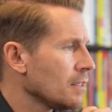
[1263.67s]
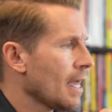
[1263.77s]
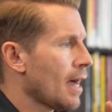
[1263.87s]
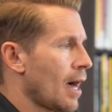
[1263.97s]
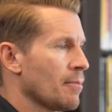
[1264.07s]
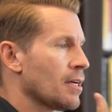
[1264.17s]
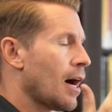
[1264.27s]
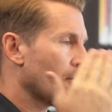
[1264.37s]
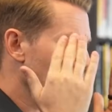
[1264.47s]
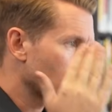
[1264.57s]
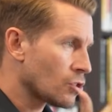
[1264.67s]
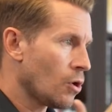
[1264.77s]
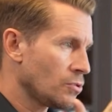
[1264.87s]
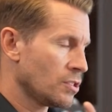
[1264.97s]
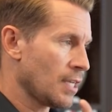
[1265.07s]
Yeah, I'm, I'm
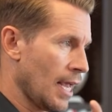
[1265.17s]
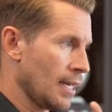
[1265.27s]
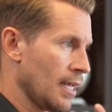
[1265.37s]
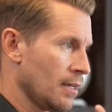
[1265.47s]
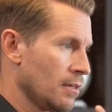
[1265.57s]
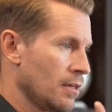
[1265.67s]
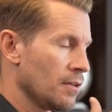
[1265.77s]
associating